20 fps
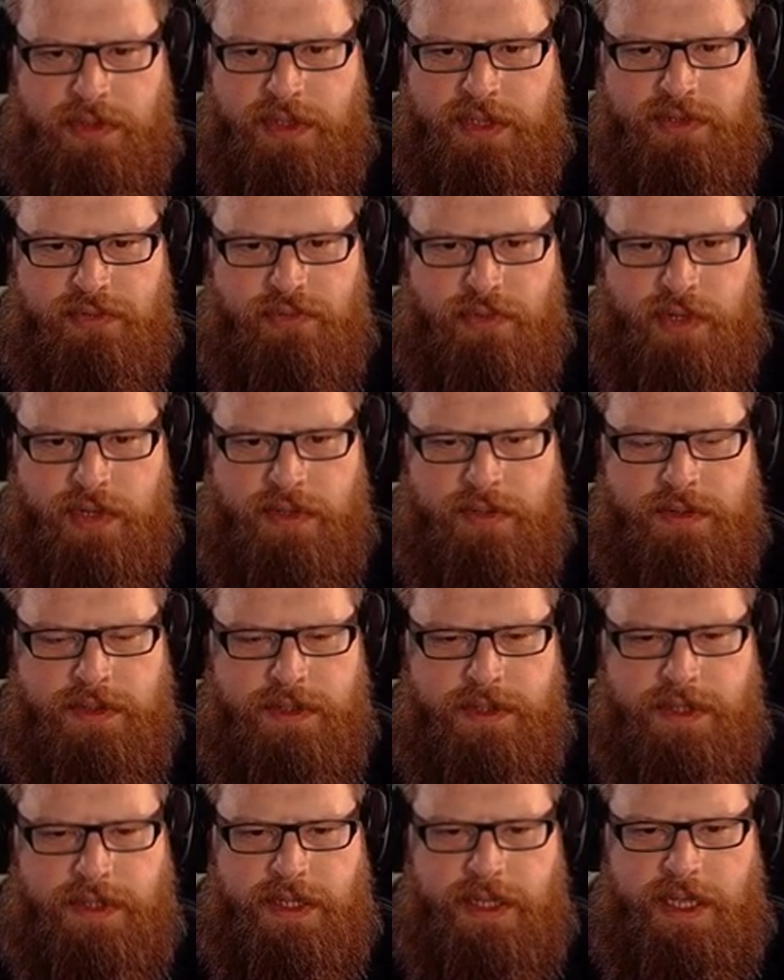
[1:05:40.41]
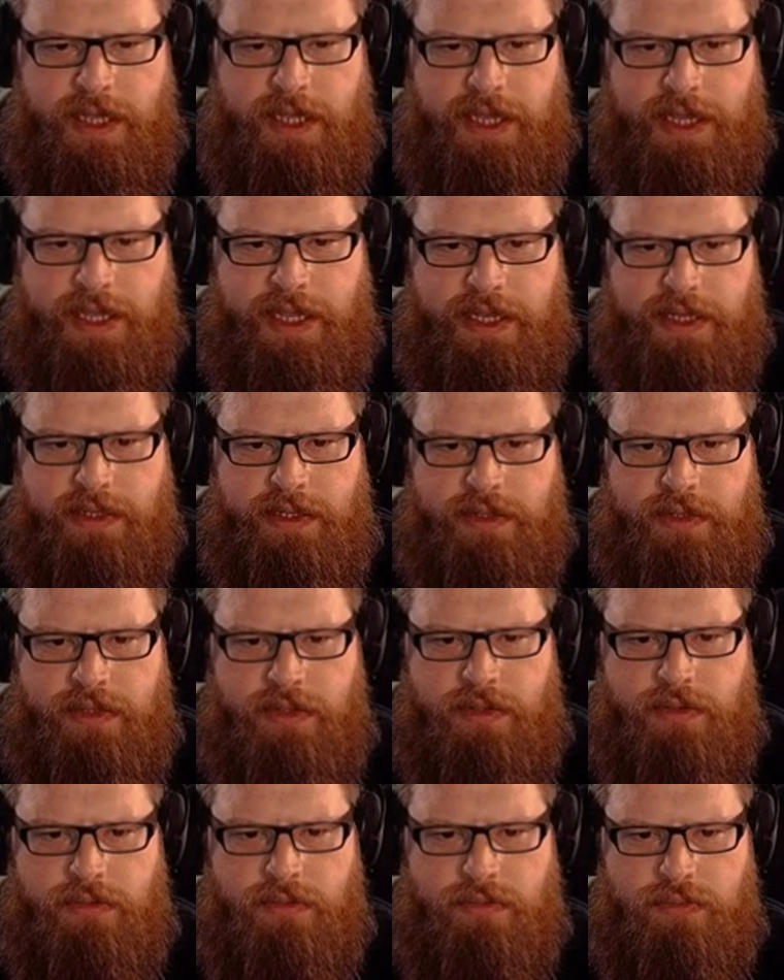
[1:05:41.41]
that is right.
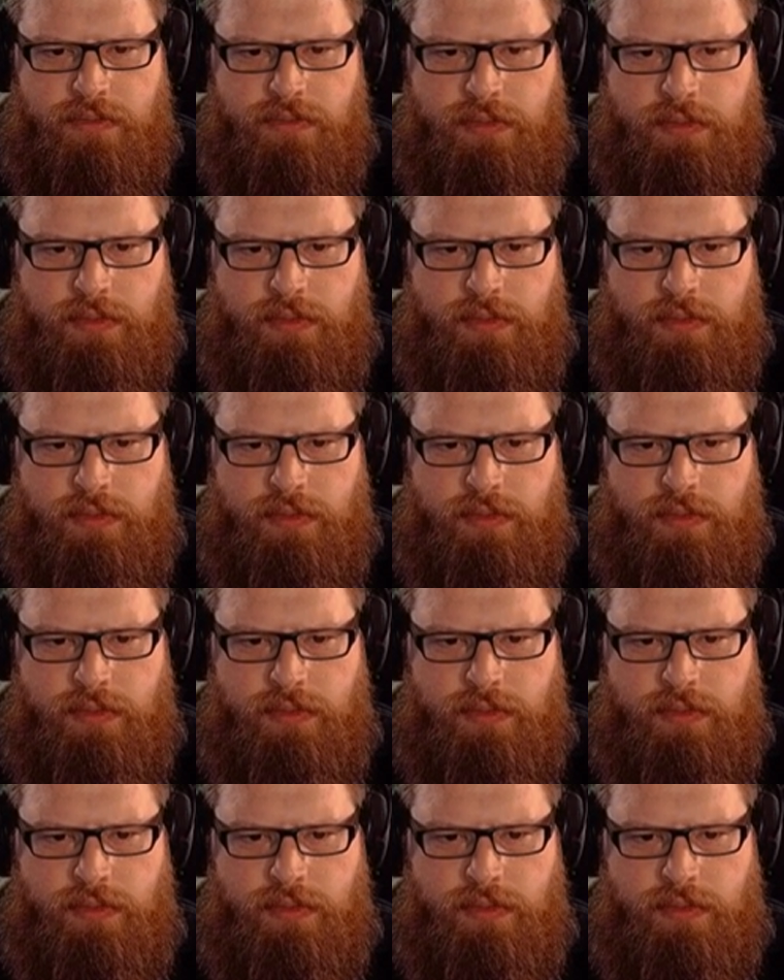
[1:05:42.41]
You...